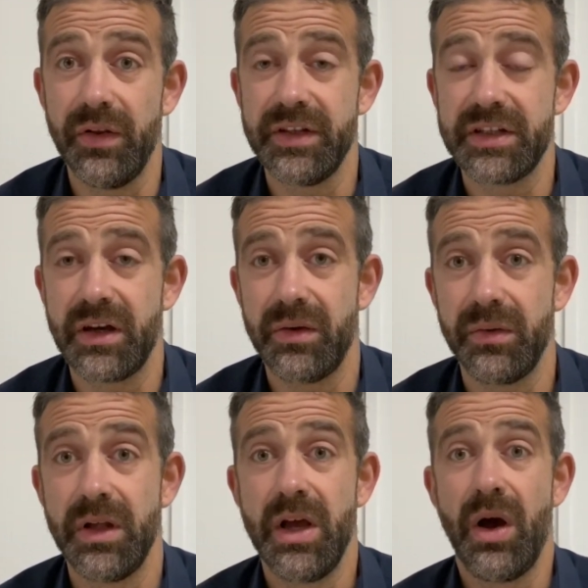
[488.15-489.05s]
There's a
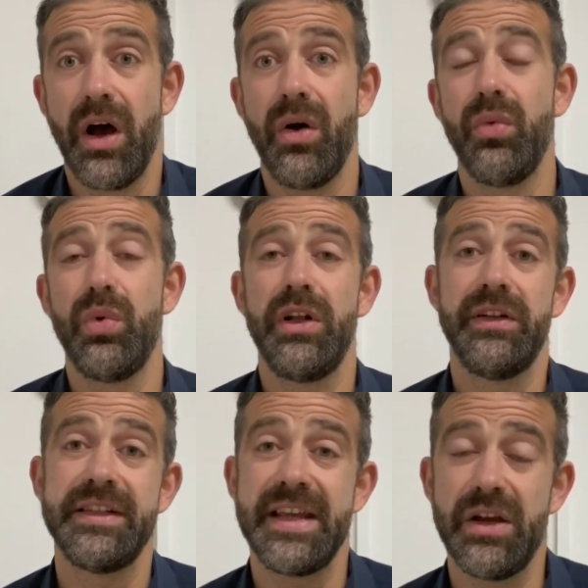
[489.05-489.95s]
whole world
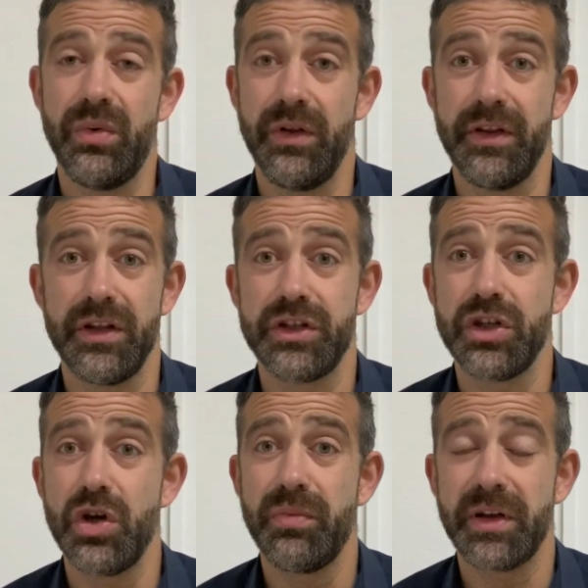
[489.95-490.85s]
is equal, that there's
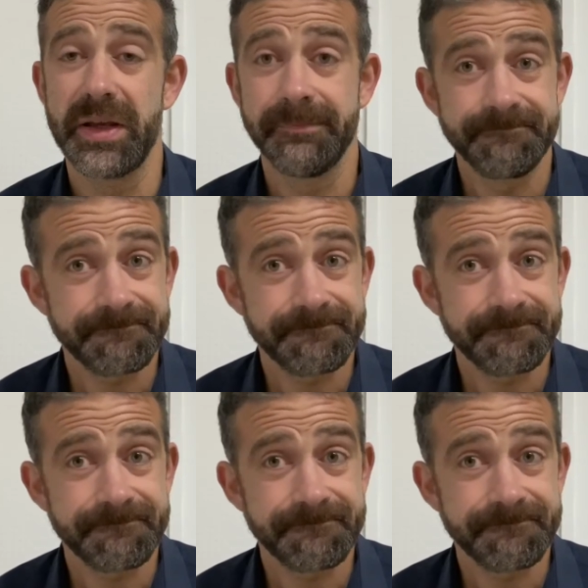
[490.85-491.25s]
nobody